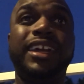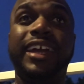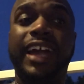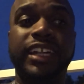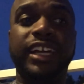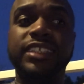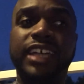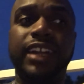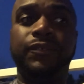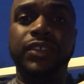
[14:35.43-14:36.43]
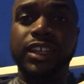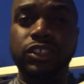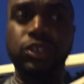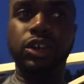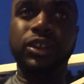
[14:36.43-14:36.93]
and that's how the feeling,
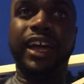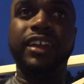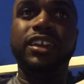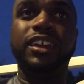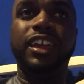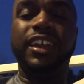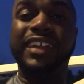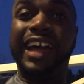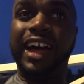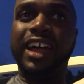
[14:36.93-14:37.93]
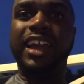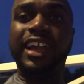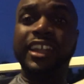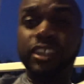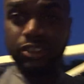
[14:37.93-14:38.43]
you know, like, I
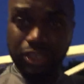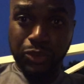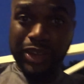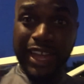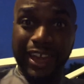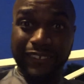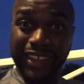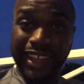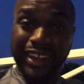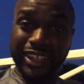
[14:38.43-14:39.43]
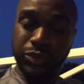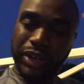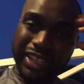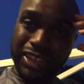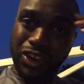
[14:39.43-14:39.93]
literally would have headaches when
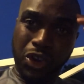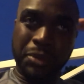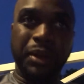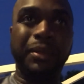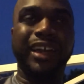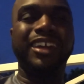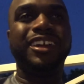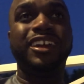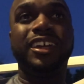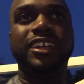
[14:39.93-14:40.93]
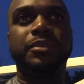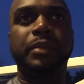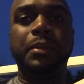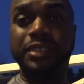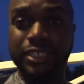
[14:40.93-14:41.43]
I get home, and I'm like,
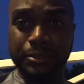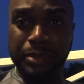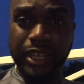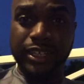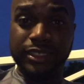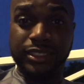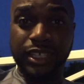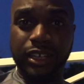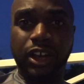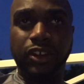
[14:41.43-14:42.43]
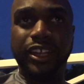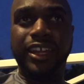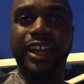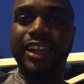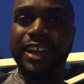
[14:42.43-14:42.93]
maybe it's because being in the sun all
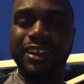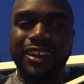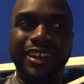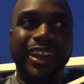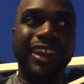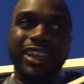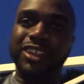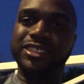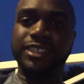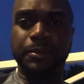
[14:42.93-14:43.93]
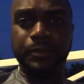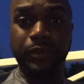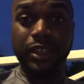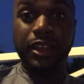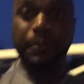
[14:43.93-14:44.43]
day, I got a headache or something.
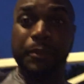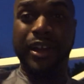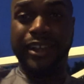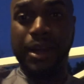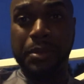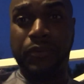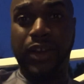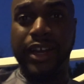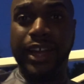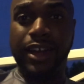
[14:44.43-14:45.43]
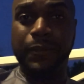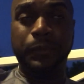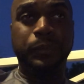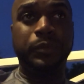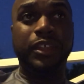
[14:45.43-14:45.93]
But come to find out,
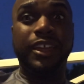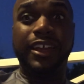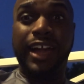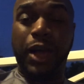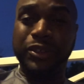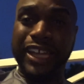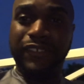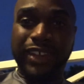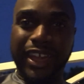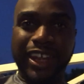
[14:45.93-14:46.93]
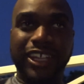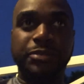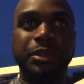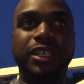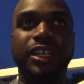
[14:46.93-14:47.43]
I was having headaches
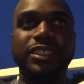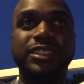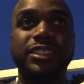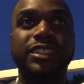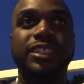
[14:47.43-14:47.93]
because